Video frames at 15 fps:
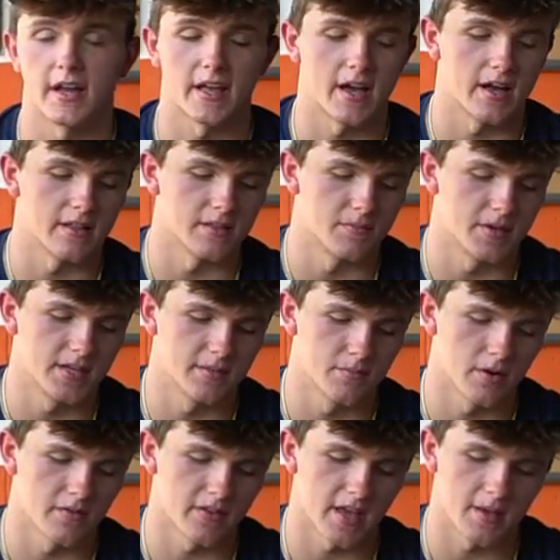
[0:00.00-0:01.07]
I got at the
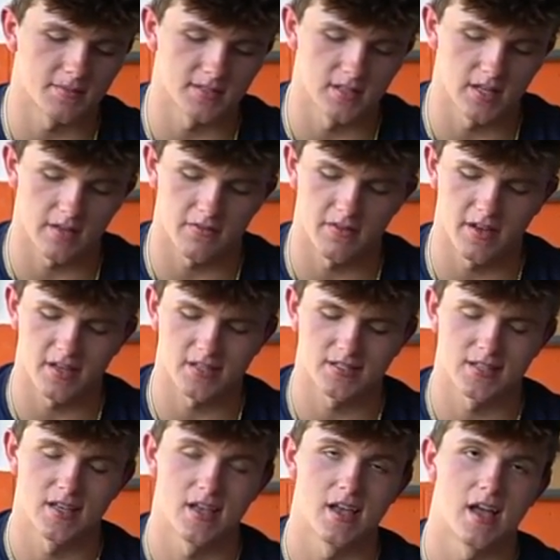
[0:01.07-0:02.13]
Perfect Game Select
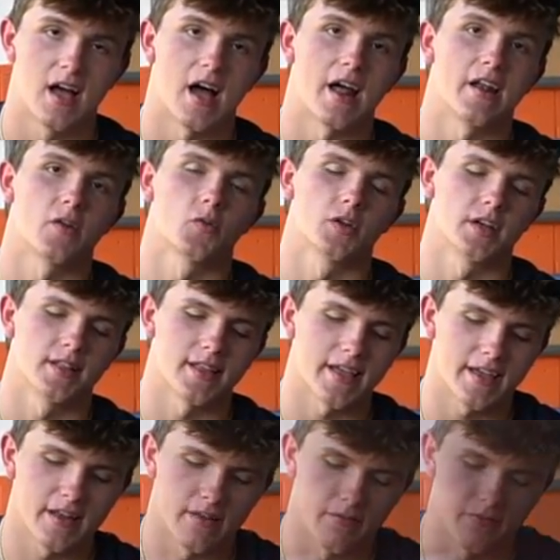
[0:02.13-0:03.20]
Fest. I didn't really
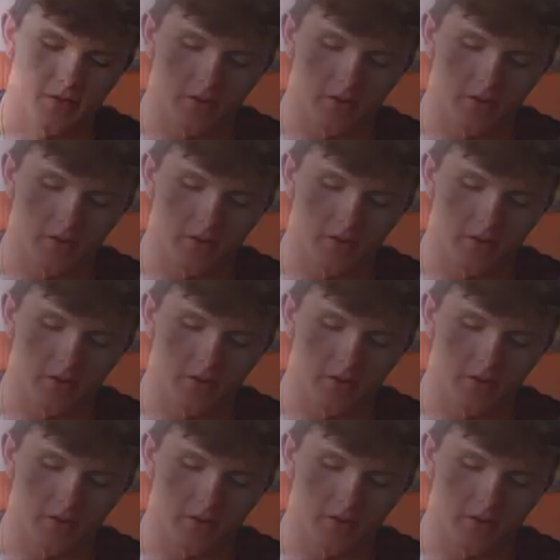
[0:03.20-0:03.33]
like it at